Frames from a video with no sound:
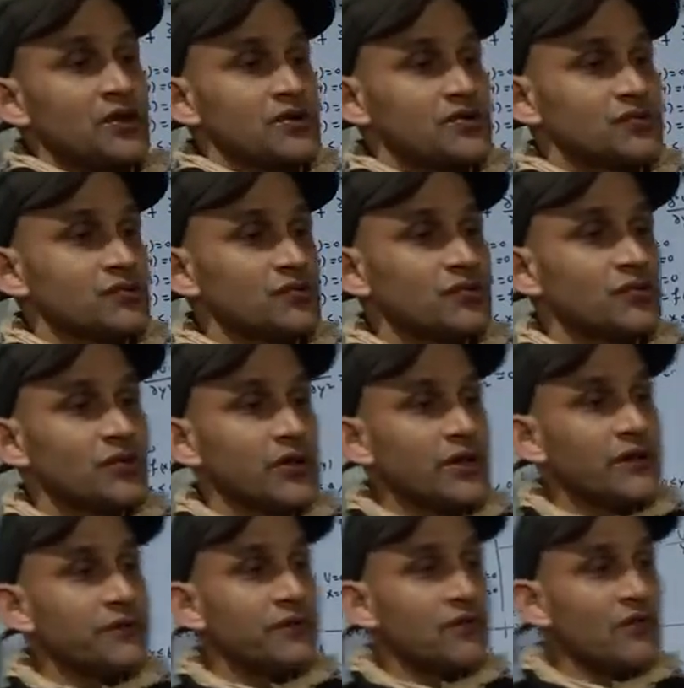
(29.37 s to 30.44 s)
so
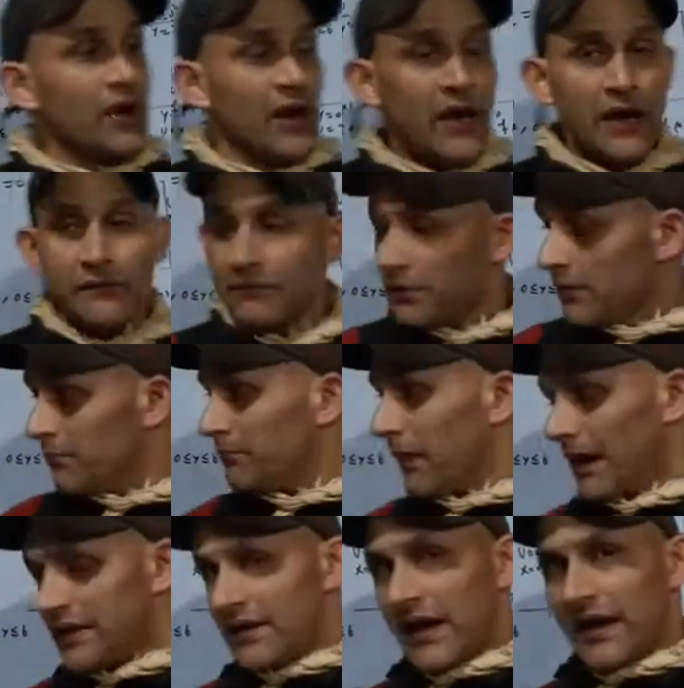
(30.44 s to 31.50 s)
if you have
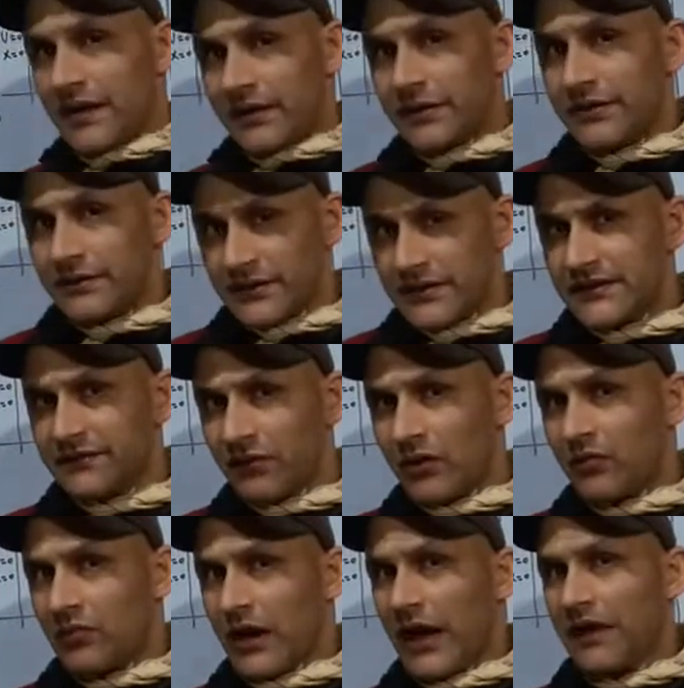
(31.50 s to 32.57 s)
by that this
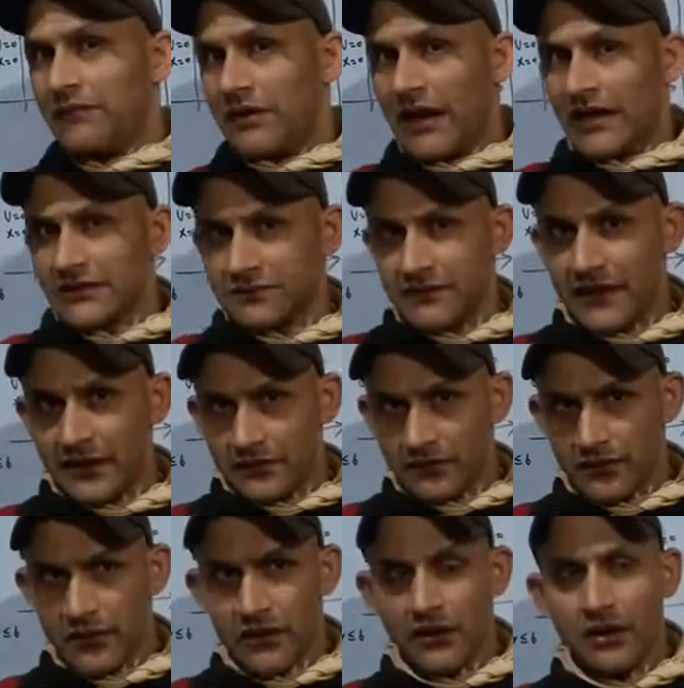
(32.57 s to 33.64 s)
formula, I will explain
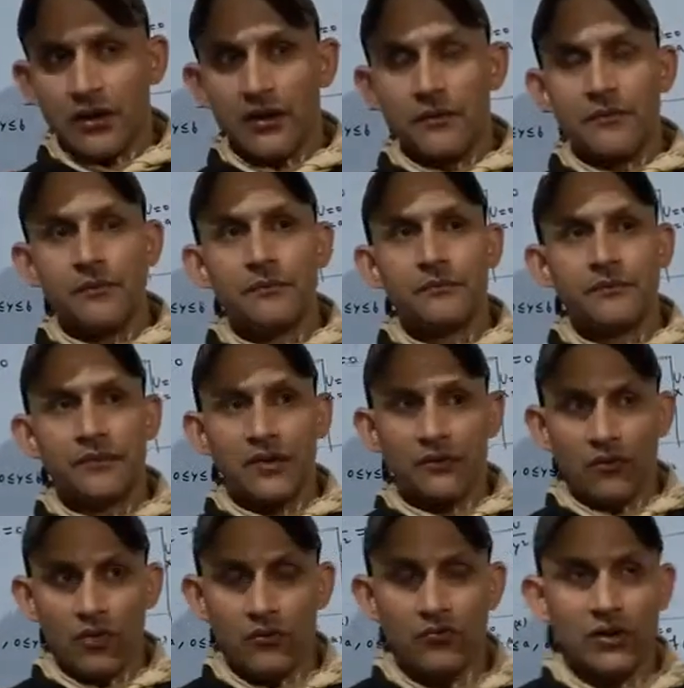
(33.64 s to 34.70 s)
the
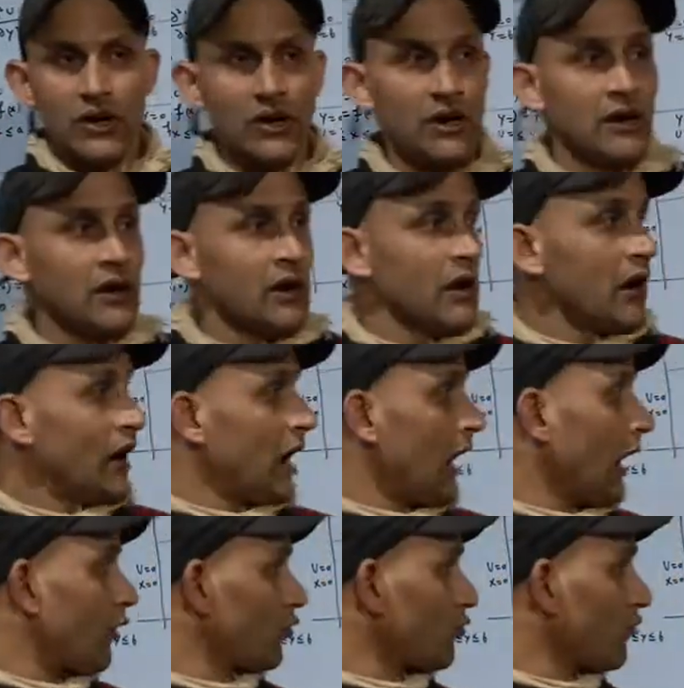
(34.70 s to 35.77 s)
formula,
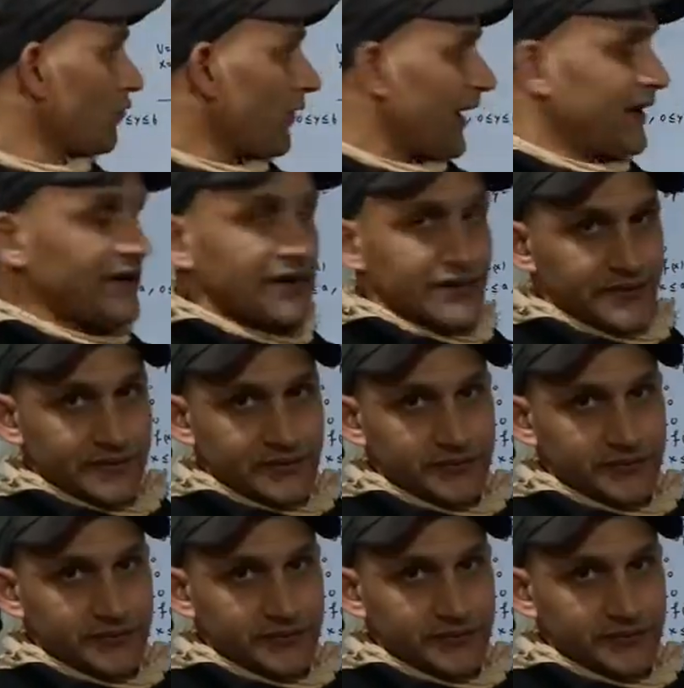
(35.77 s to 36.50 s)
how to find it.